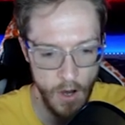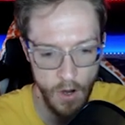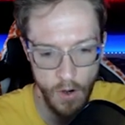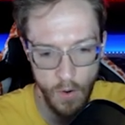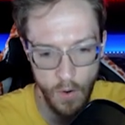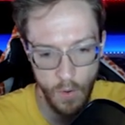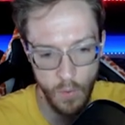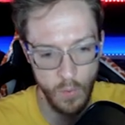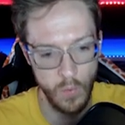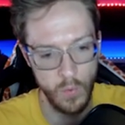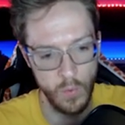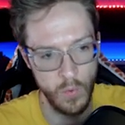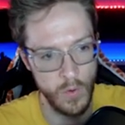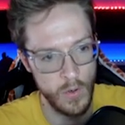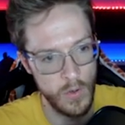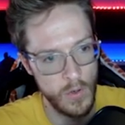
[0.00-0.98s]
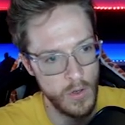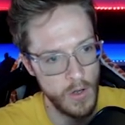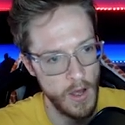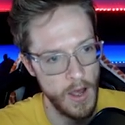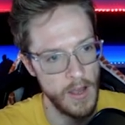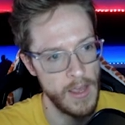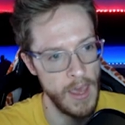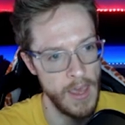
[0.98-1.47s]
Oh,
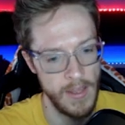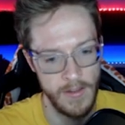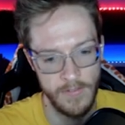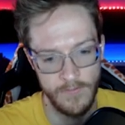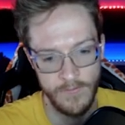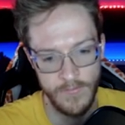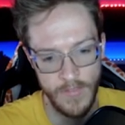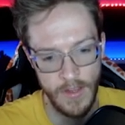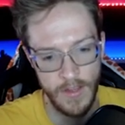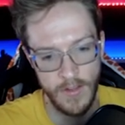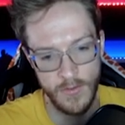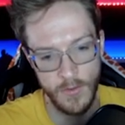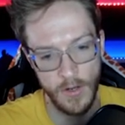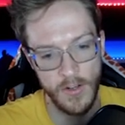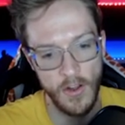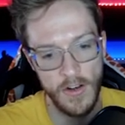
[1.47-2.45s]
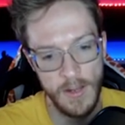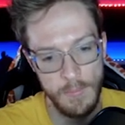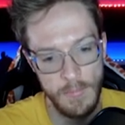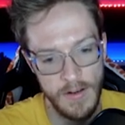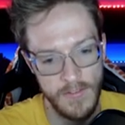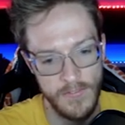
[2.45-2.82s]
okay. So I don't need...